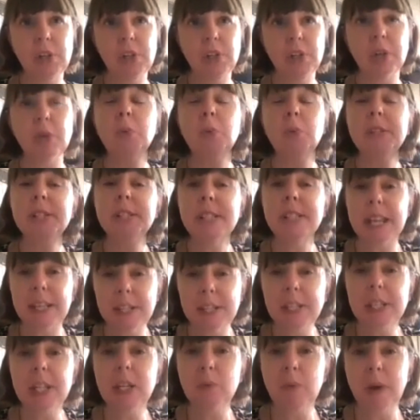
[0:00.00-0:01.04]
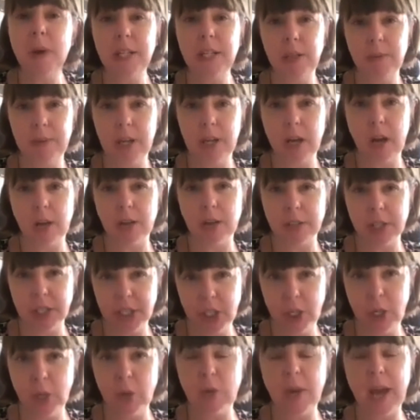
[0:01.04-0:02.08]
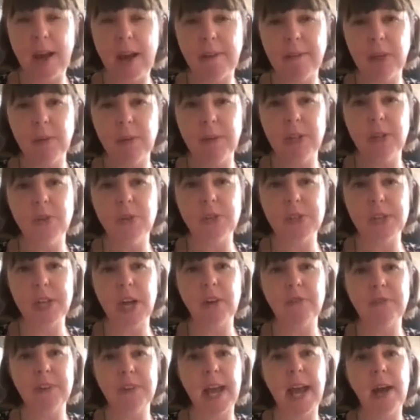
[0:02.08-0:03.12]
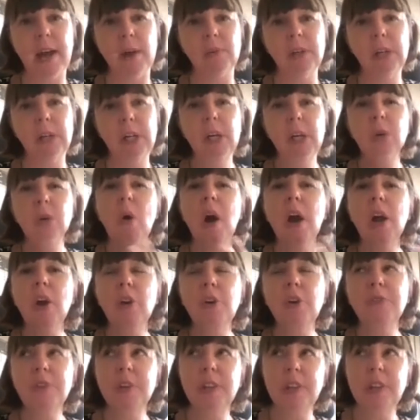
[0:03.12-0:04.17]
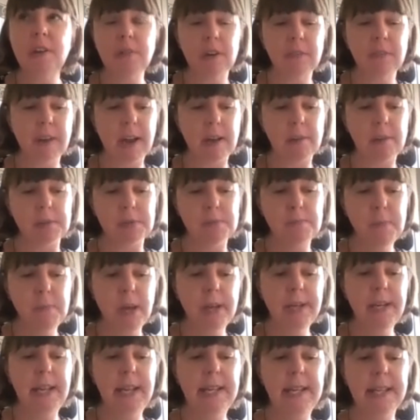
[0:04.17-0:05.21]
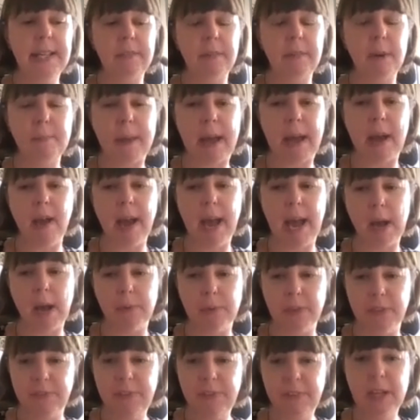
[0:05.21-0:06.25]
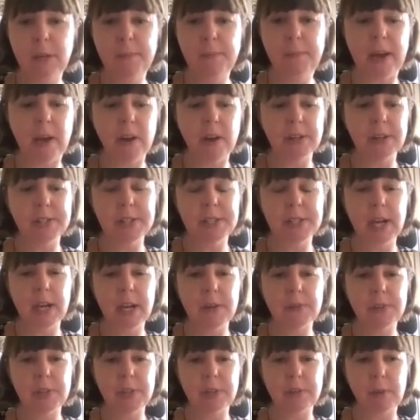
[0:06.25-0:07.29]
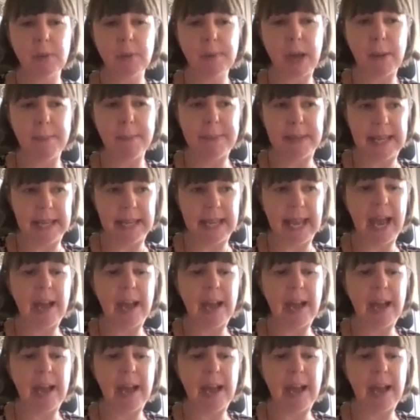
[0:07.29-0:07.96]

that was said to you when you were young, that you carry with yourself now? Quite often they're around money, they're about how we feel about ourselves, they're about being